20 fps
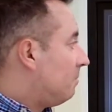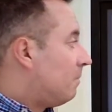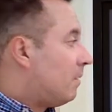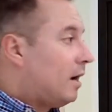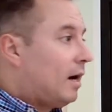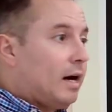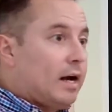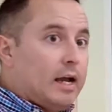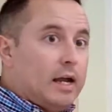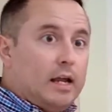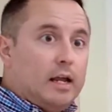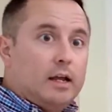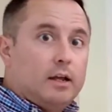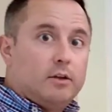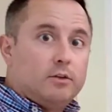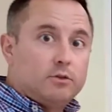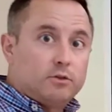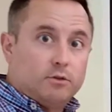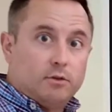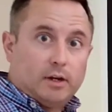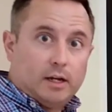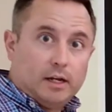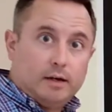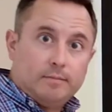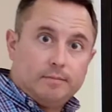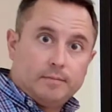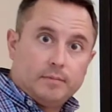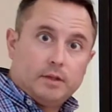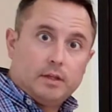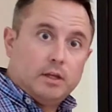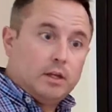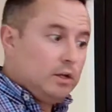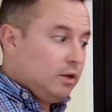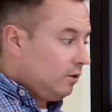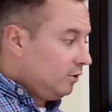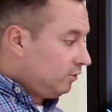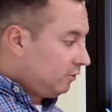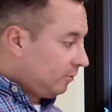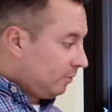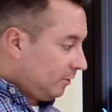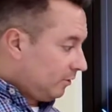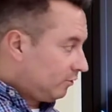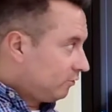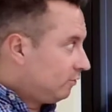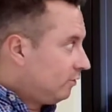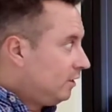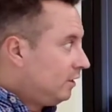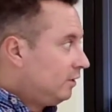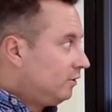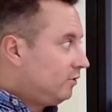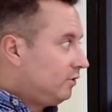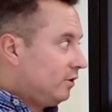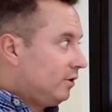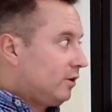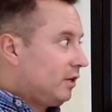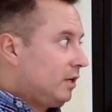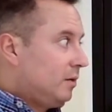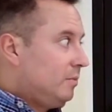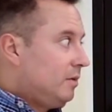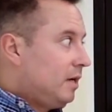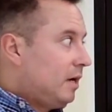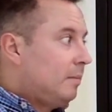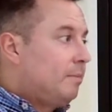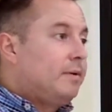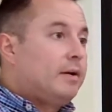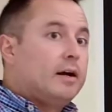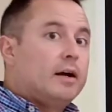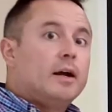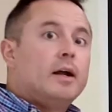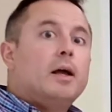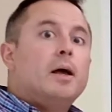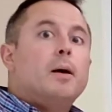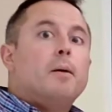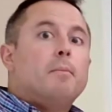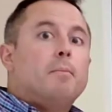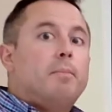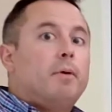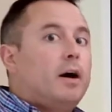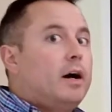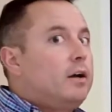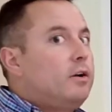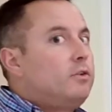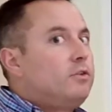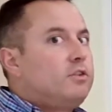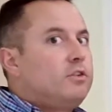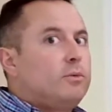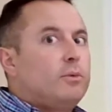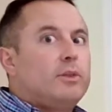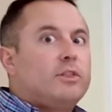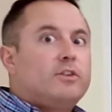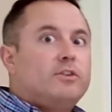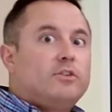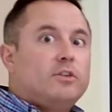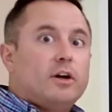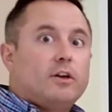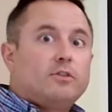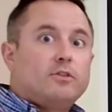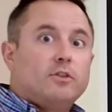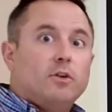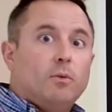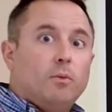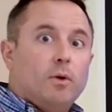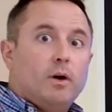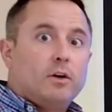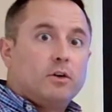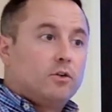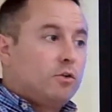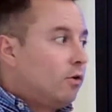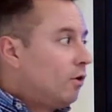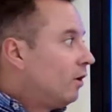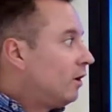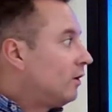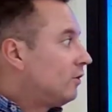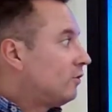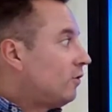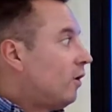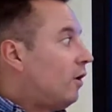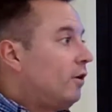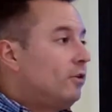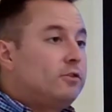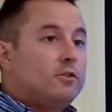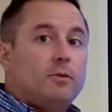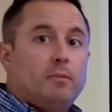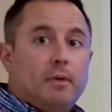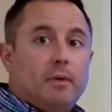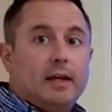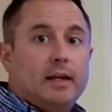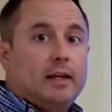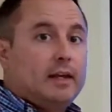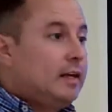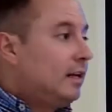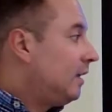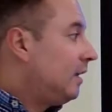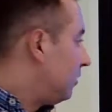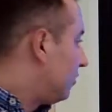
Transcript: my screen so my screen is still going to be up here, but with just the one cord, it's also making it